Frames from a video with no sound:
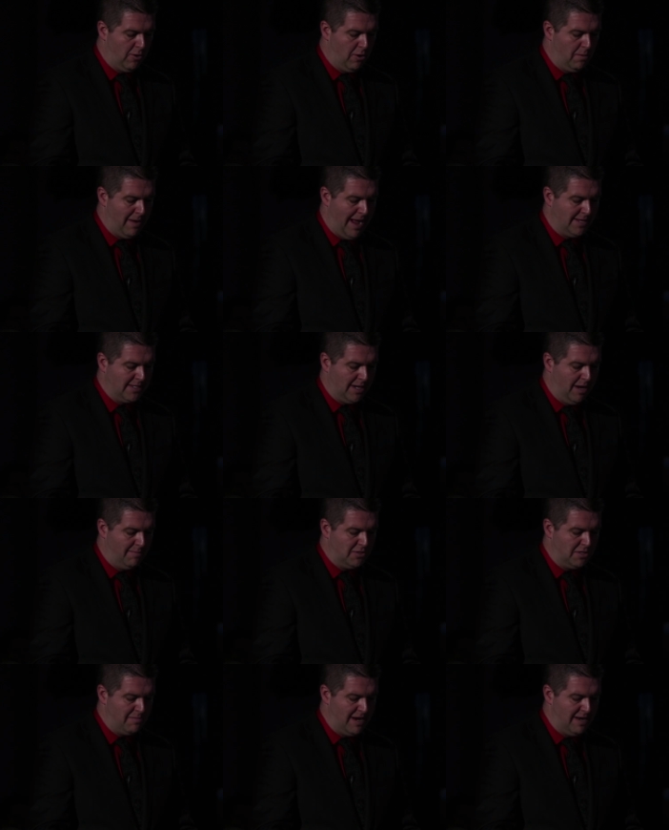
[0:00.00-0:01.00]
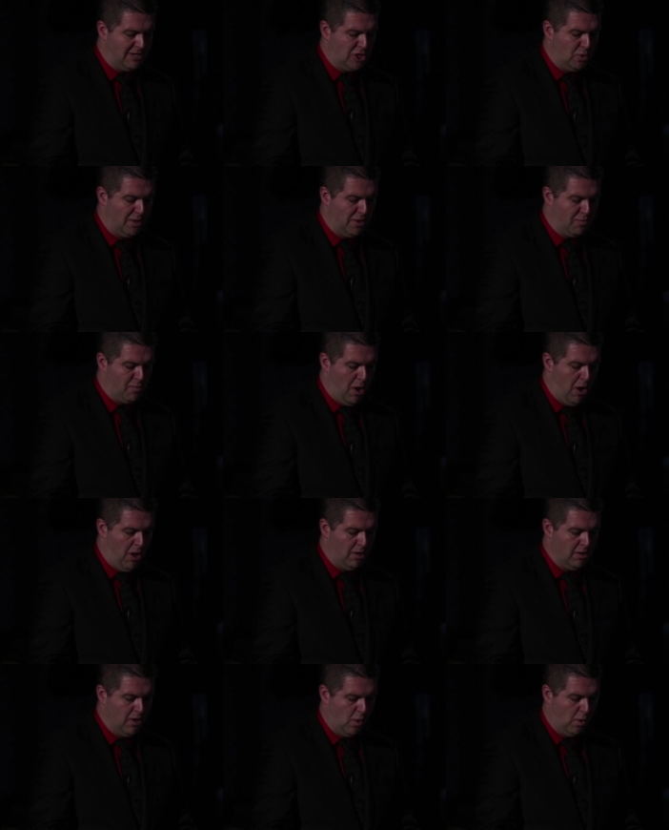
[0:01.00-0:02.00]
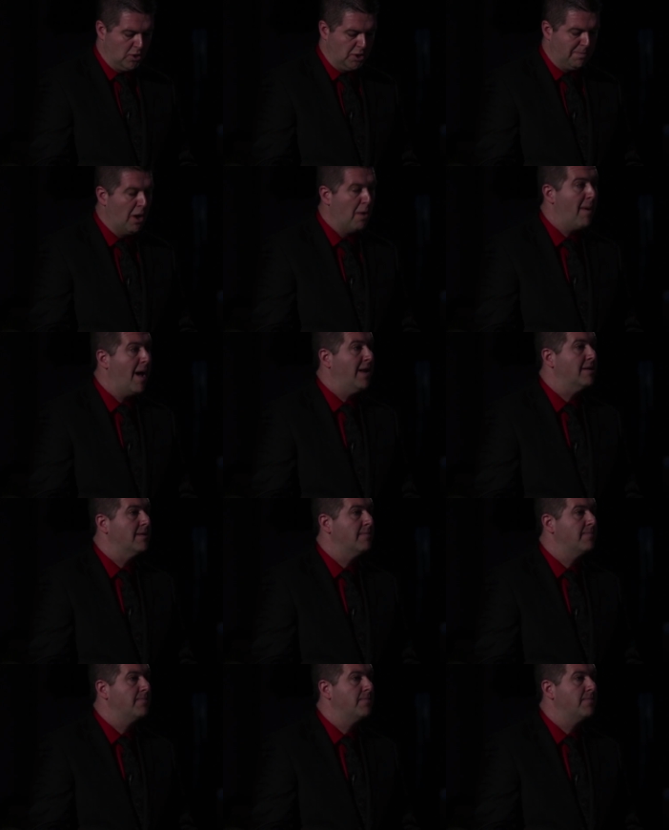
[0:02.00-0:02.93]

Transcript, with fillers: verb has come to mean to enthrall or spellbind?